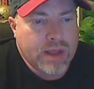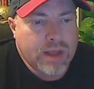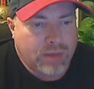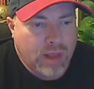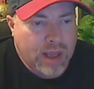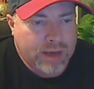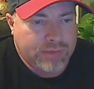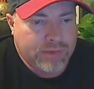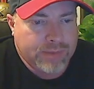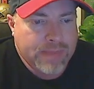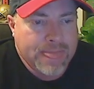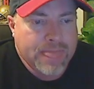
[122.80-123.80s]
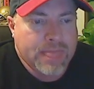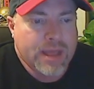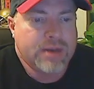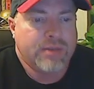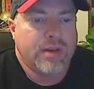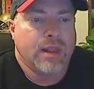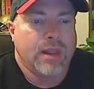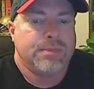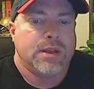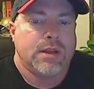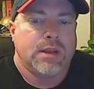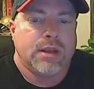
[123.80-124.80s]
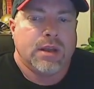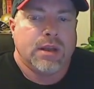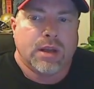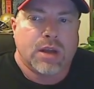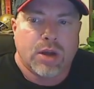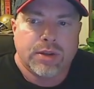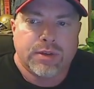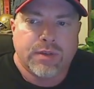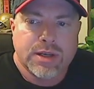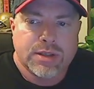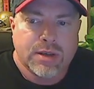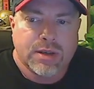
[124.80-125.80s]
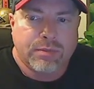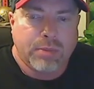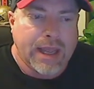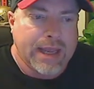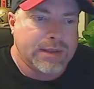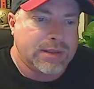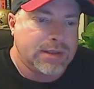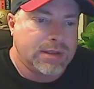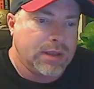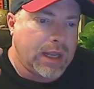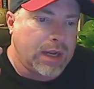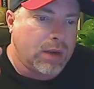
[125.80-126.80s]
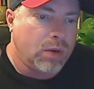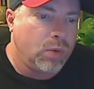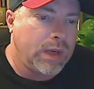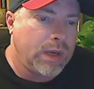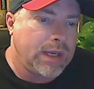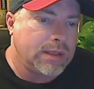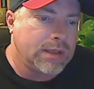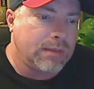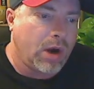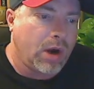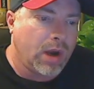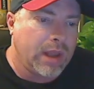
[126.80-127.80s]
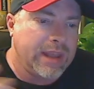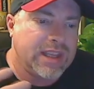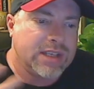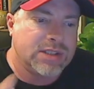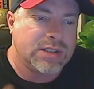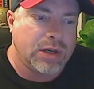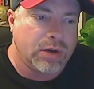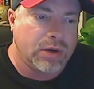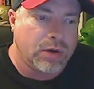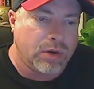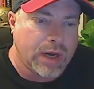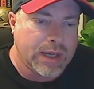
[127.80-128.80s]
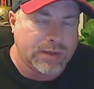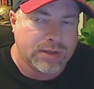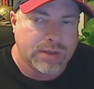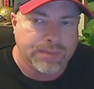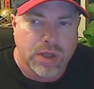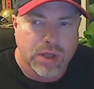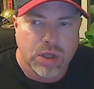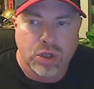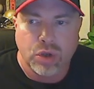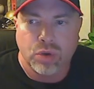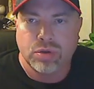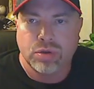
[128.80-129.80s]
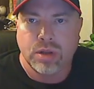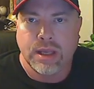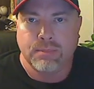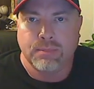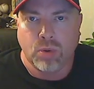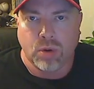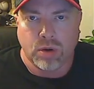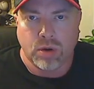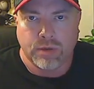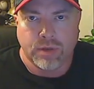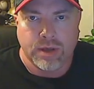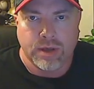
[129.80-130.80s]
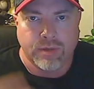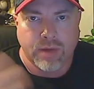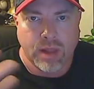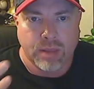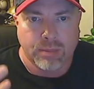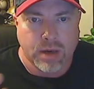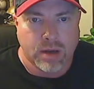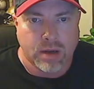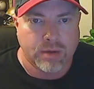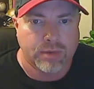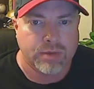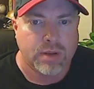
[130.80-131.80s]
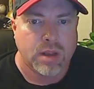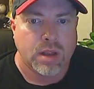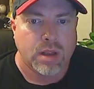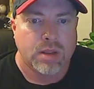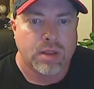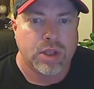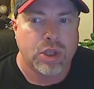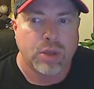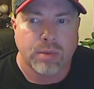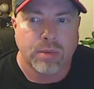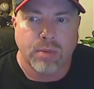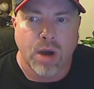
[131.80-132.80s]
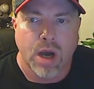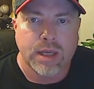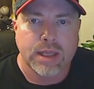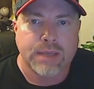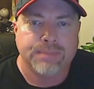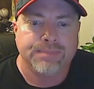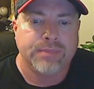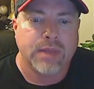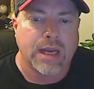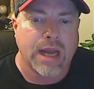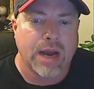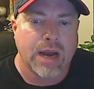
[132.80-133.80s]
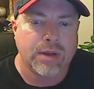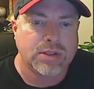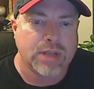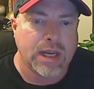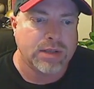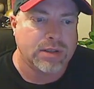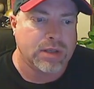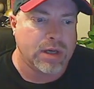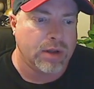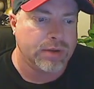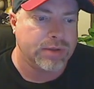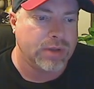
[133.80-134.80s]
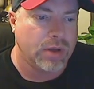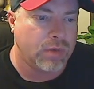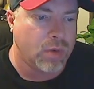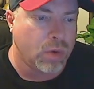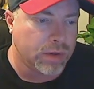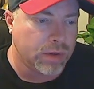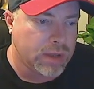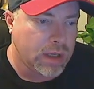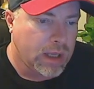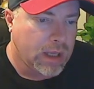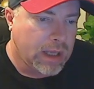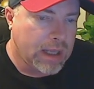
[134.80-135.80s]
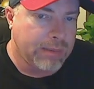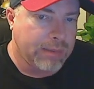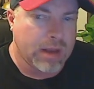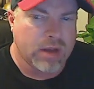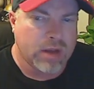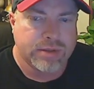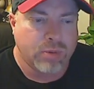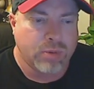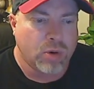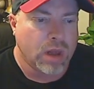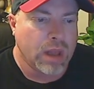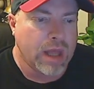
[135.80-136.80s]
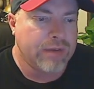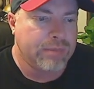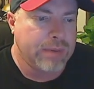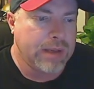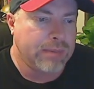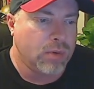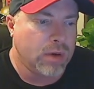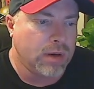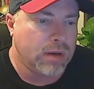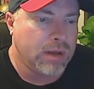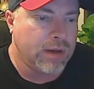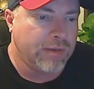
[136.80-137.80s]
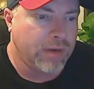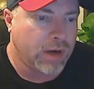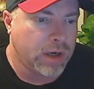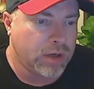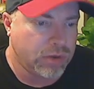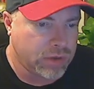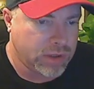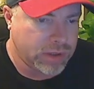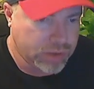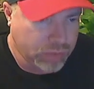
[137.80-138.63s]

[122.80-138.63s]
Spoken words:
of life, they developed the cultivation of plants like wheat and barley, these cereal grains. Hugely important for the development of the human body and how it changed, and also, of course, in being able to support a lot of people in a very nutritious